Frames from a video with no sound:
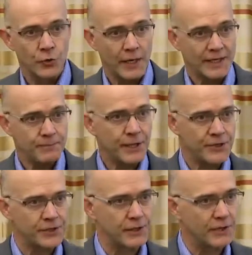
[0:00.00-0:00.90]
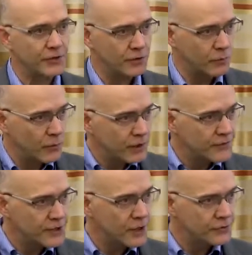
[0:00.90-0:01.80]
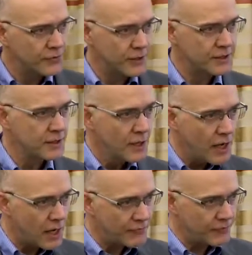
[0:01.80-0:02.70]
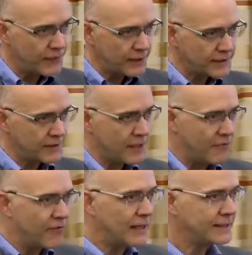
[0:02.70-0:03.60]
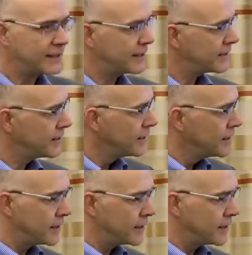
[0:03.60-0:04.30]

to any patient under one of these contracts are reflected and validated